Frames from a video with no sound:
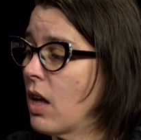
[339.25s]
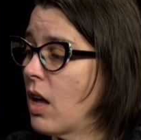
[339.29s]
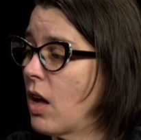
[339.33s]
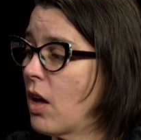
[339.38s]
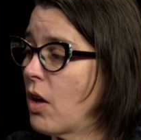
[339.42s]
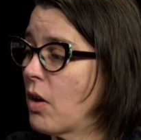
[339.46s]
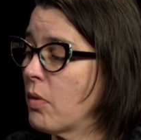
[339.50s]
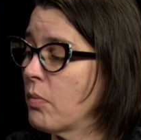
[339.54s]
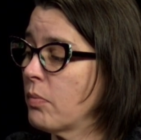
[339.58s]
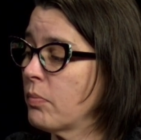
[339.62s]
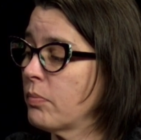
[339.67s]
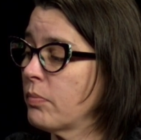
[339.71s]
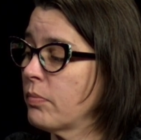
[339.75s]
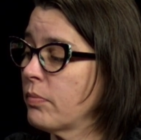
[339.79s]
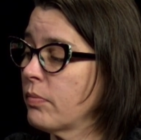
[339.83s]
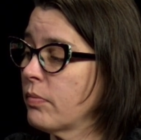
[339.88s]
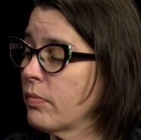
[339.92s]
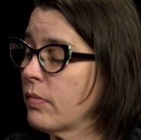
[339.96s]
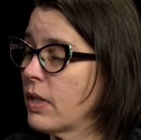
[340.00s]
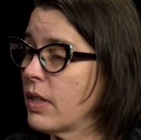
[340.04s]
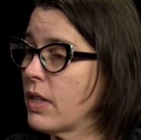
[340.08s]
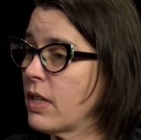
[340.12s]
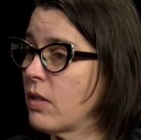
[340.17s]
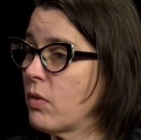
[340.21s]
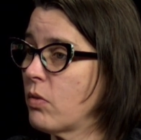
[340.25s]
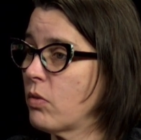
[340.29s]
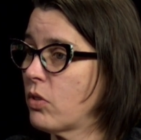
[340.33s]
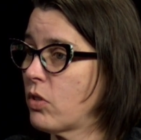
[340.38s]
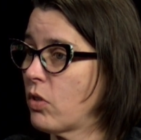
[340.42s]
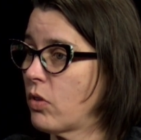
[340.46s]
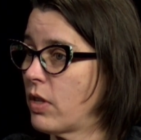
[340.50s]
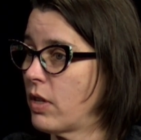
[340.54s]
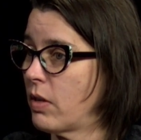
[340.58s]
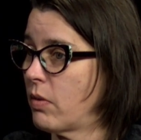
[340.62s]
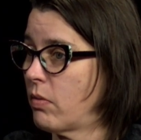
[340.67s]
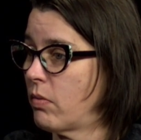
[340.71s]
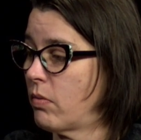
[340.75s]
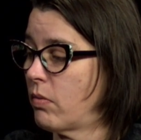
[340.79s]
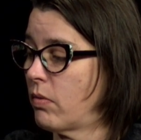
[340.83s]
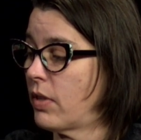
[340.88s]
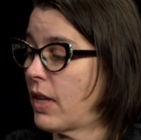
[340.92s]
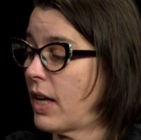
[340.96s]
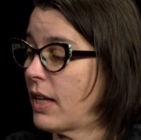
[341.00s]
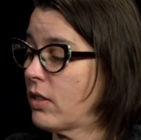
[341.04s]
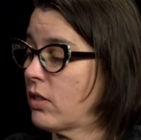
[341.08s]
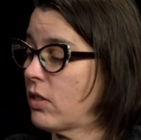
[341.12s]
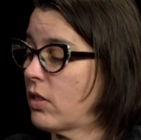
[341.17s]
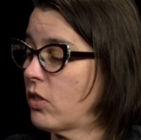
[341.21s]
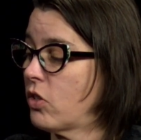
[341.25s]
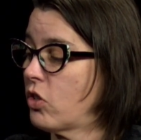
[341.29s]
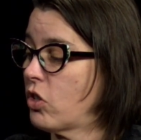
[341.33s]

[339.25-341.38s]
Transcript: And then that's the